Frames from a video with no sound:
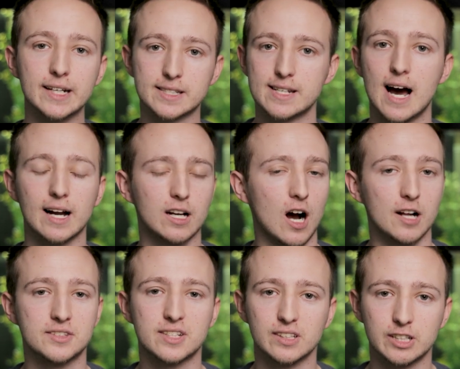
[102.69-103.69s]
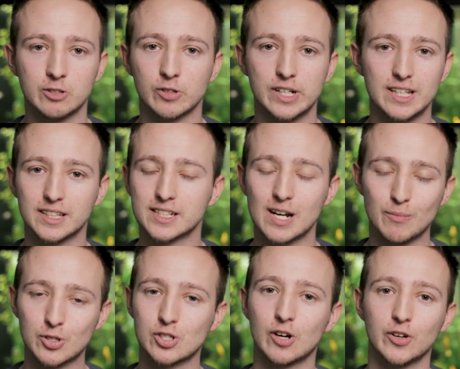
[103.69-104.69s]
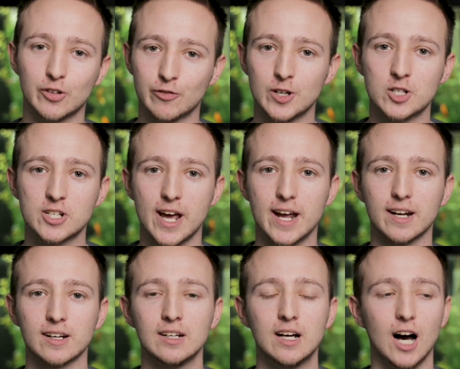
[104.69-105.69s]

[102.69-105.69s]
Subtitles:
it's not constantly reading the temperature in your fish tank.